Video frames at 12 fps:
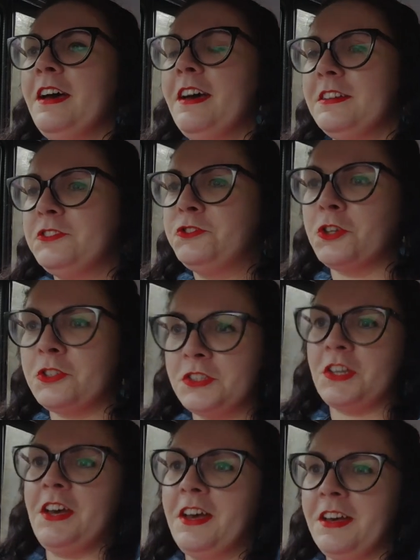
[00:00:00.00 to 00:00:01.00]
just
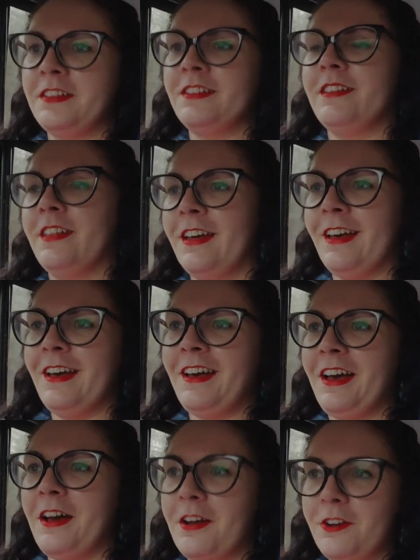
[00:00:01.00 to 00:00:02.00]
a
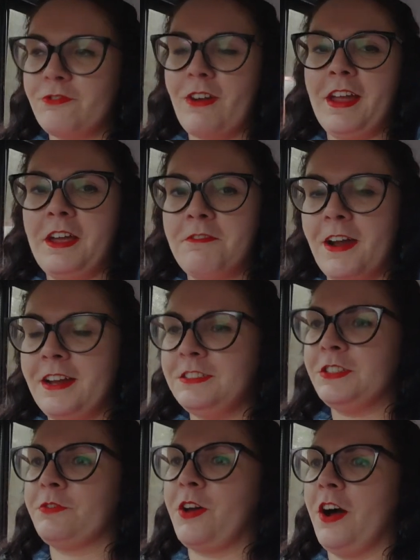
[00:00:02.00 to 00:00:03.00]
a greater range
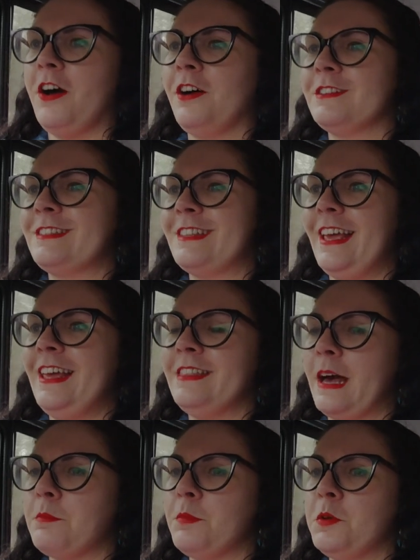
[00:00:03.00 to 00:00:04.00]
of cars in
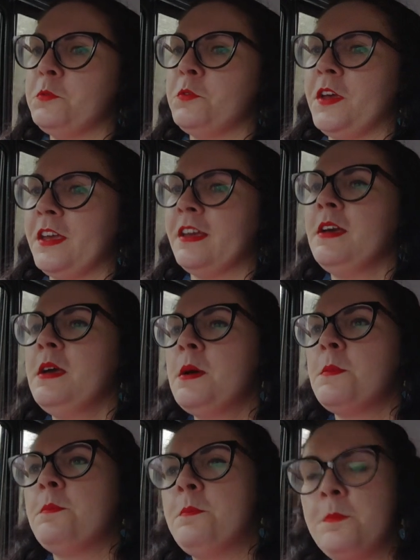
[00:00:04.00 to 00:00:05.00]
that movie,
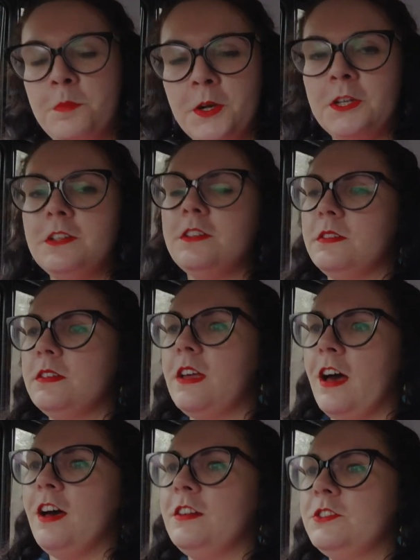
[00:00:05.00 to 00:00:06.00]
but
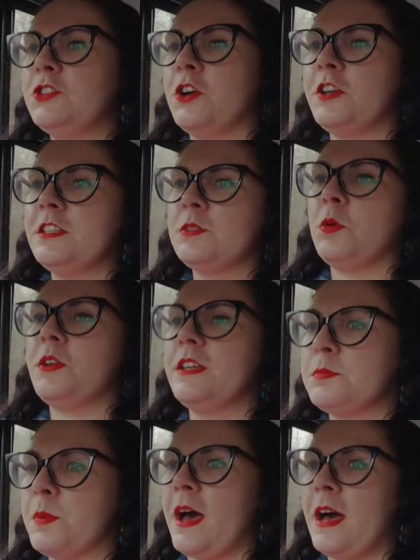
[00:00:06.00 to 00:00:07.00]
Johnny's one is
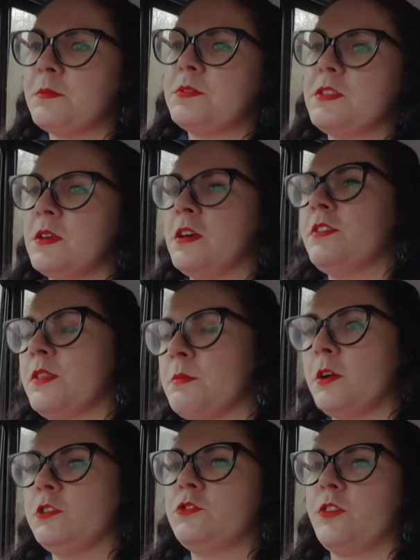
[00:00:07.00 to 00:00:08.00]
perhaps the
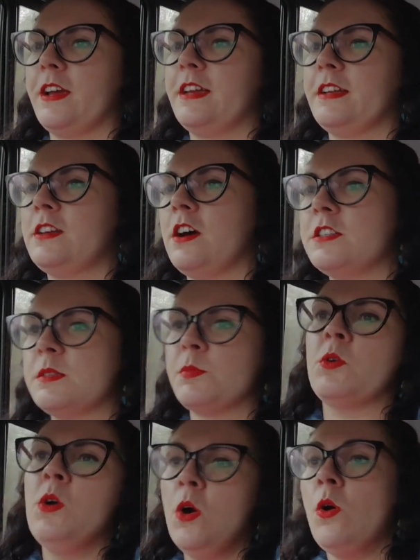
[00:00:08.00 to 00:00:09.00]
most recognisable,
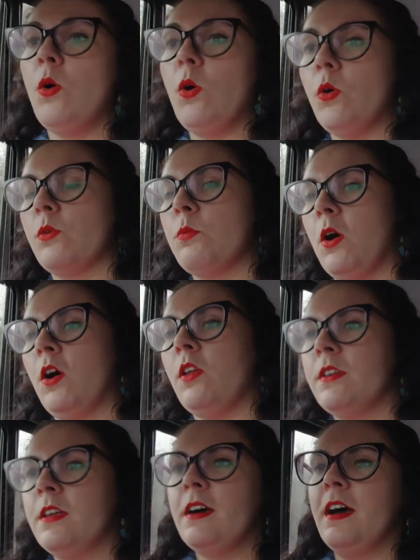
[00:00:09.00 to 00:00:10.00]
or the one
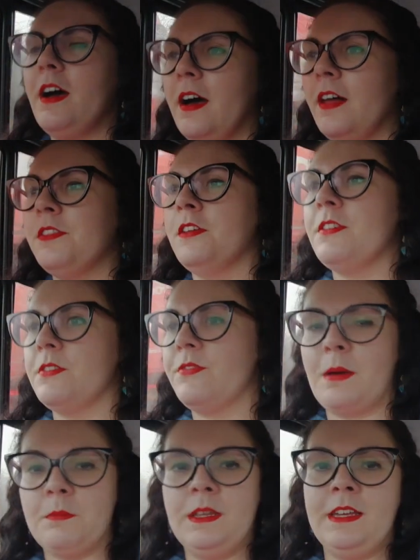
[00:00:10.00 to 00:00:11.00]
that the
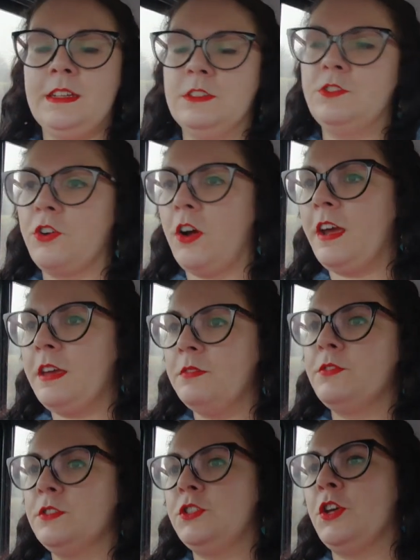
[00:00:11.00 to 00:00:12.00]
family drive
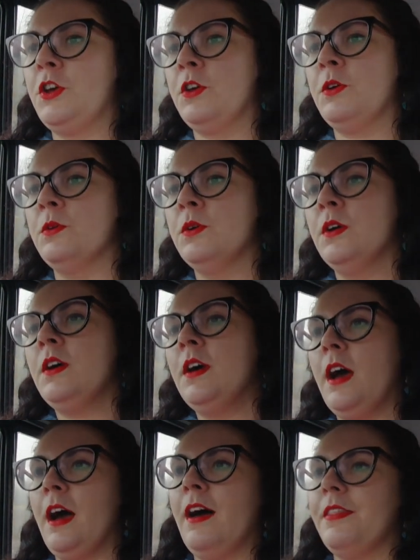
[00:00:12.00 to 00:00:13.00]
to
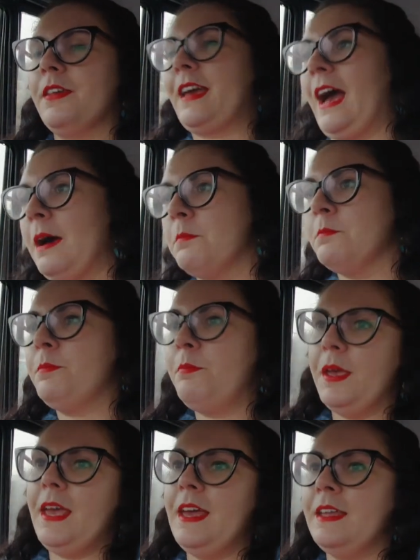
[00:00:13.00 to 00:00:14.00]
the camp
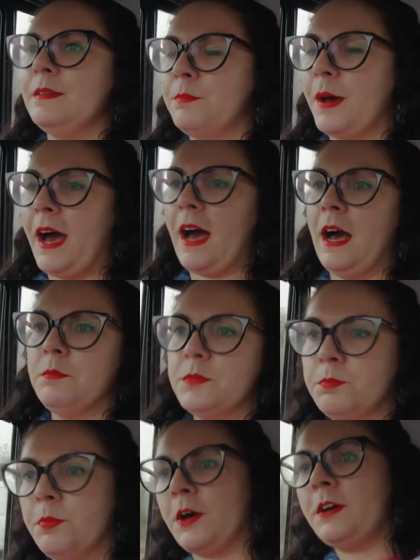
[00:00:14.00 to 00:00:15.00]
in, perhaps. But